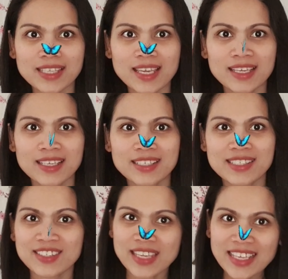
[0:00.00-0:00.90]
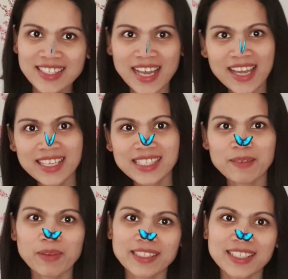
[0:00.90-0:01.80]
So yes guys,
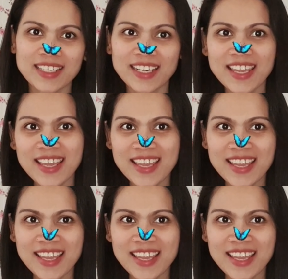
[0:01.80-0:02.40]
unboxing it is.